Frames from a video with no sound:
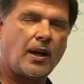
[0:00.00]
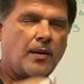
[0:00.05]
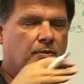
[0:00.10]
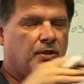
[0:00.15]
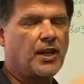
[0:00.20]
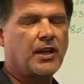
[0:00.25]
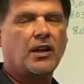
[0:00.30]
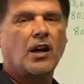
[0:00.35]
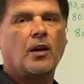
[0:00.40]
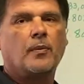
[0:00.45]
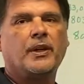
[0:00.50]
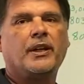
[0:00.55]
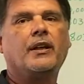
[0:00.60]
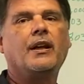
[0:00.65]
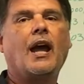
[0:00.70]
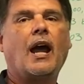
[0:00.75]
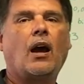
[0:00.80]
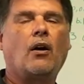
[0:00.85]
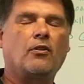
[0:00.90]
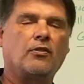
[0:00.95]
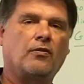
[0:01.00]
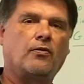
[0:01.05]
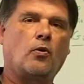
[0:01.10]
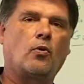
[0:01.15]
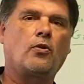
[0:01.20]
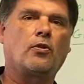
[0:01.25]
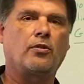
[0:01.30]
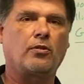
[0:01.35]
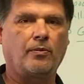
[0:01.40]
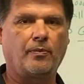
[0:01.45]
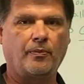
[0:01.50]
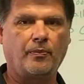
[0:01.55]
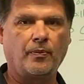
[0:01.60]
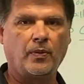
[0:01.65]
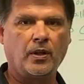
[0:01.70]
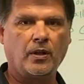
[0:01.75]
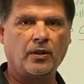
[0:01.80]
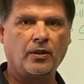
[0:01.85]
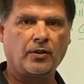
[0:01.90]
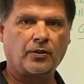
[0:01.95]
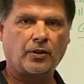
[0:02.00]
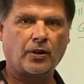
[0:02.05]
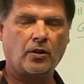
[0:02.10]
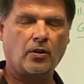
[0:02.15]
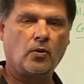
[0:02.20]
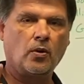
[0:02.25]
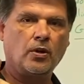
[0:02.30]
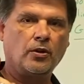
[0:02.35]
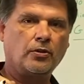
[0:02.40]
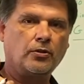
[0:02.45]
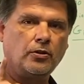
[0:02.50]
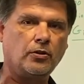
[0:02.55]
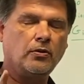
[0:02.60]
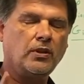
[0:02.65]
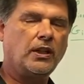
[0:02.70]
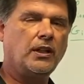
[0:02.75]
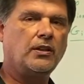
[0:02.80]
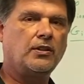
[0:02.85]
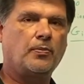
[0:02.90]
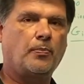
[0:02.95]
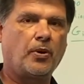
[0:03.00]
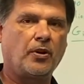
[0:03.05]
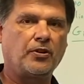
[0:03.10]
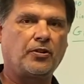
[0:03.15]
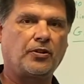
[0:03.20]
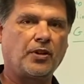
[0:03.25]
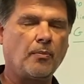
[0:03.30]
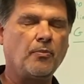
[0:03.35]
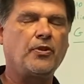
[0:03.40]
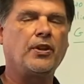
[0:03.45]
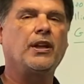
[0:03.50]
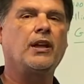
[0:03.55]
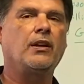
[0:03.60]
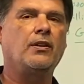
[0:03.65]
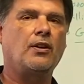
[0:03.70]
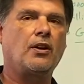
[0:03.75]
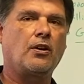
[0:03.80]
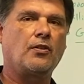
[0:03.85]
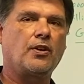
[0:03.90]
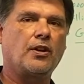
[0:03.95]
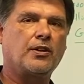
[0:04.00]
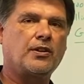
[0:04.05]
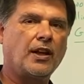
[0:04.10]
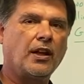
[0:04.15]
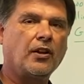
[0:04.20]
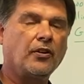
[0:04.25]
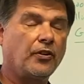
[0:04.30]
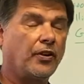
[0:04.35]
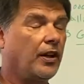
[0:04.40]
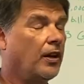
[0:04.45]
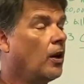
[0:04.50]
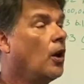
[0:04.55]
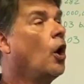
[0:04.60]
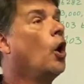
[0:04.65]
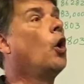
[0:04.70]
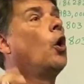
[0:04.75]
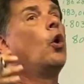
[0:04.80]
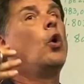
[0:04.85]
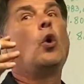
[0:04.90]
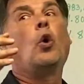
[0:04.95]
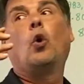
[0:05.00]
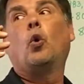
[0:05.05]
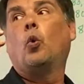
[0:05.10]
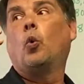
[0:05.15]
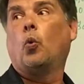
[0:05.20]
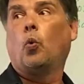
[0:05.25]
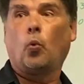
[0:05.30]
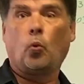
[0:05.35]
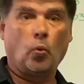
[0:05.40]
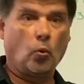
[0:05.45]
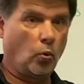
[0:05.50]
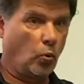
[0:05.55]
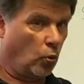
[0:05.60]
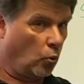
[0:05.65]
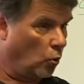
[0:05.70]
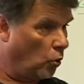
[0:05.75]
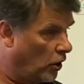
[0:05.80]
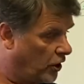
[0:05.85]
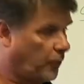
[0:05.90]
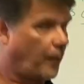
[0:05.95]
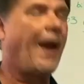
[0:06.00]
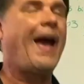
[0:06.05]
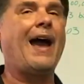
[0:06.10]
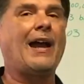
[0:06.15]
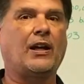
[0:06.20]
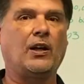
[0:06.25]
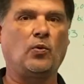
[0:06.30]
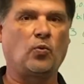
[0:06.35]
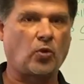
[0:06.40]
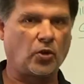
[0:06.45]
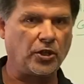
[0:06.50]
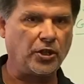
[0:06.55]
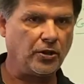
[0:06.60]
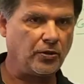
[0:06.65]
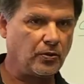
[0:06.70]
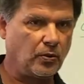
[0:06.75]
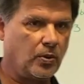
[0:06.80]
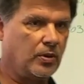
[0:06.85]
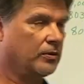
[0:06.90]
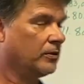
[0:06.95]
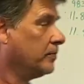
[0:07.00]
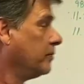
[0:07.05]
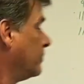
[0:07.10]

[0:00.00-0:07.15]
sometimes they come in out of order. So you need to put something in there that tells it which packet were